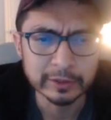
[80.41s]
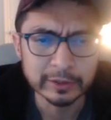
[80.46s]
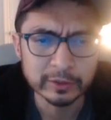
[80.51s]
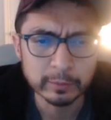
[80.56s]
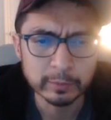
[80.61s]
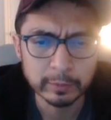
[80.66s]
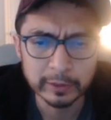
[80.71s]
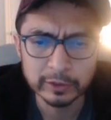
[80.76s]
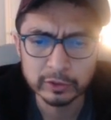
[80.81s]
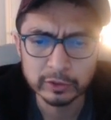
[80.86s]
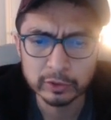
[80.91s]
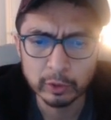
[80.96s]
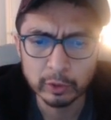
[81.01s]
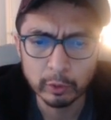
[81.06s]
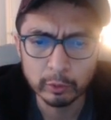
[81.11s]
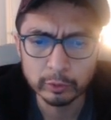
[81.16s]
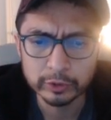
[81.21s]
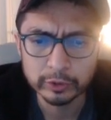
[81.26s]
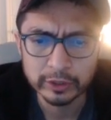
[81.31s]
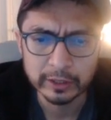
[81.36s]
split
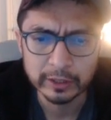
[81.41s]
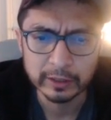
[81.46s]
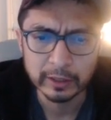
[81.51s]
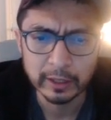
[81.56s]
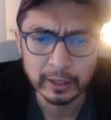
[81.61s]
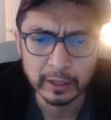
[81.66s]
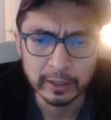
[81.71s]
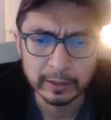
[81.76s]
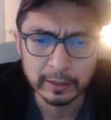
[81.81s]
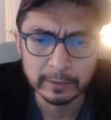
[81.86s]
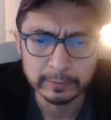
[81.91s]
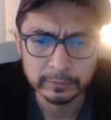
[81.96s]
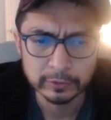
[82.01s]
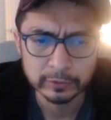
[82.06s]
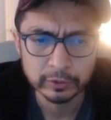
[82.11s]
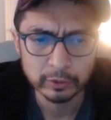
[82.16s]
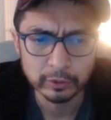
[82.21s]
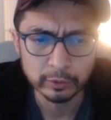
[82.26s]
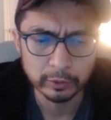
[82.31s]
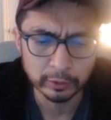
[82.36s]
souls.
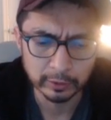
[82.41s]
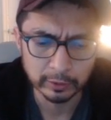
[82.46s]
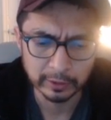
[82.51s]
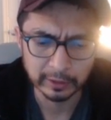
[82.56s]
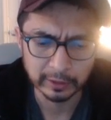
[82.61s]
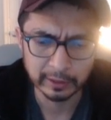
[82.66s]
So you